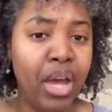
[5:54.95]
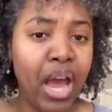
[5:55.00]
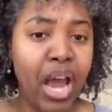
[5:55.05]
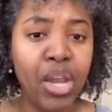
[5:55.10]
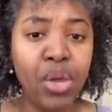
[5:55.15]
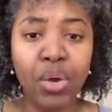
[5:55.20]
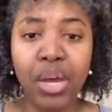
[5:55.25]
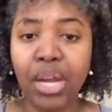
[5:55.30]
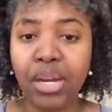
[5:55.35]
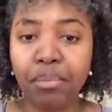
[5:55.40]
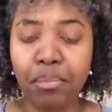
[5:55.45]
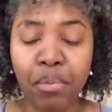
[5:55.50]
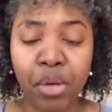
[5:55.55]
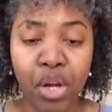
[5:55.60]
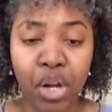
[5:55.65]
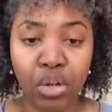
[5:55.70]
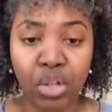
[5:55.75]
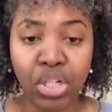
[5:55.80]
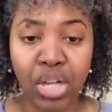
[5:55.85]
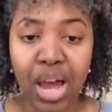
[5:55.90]
And you can,
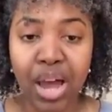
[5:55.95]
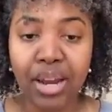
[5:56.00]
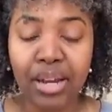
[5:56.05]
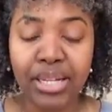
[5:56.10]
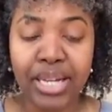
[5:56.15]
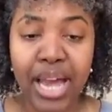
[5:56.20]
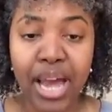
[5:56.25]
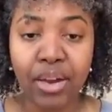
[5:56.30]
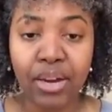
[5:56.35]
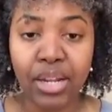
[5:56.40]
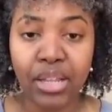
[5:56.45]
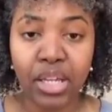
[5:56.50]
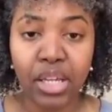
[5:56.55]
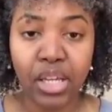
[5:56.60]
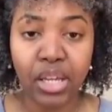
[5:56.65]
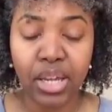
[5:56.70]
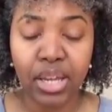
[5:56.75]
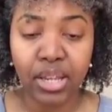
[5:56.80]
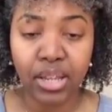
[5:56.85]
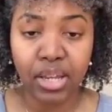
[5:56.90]
jot it down in
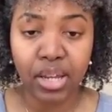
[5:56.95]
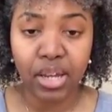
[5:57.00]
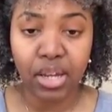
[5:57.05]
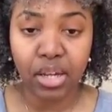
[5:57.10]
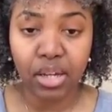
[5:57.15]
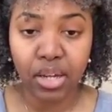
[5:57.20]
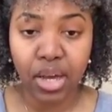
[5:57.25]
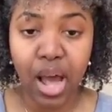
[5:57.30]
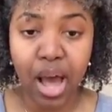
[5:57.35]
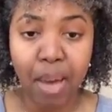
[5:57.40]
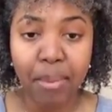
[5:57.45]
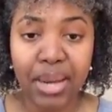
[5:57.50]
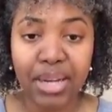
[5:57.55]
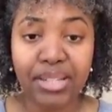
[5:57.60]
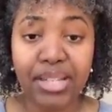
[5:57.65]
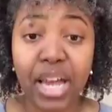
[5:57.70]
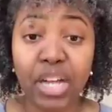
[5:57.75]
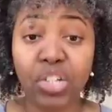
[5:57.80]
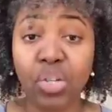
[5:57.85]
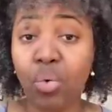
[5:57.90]
the comment
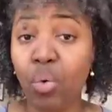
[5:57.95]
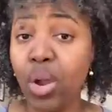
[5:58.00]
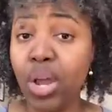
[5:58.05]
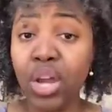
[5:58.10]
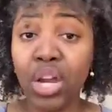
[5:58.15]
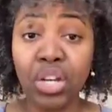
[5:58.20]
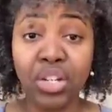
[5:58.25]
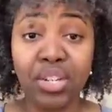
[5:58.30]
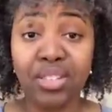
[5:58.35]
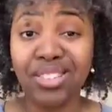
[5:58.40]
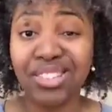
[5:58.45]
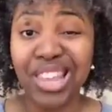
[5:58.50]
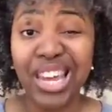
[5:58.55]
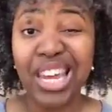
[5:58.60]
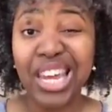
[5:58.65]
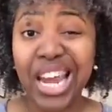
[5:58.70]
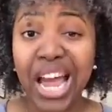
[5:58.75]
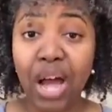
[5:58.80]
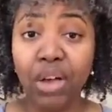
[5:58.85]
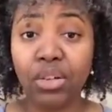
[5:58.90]
section, or you can just
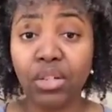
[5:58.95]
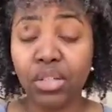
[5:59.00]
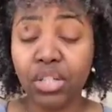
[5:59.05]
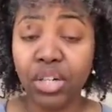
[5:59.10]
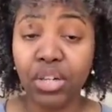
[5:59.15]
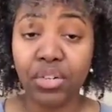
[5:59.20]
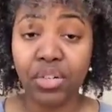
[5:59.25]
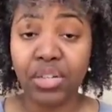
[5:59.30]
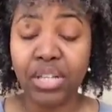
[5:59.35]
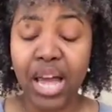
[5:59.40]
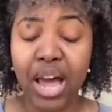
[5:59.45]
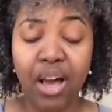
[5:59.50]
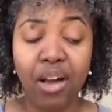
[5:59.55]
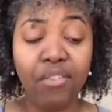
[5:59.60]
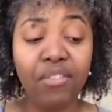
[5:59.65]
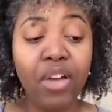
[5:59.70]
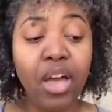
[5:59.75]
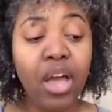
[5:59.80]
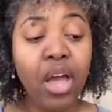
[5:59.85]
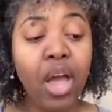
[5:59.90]
think it out to yourself.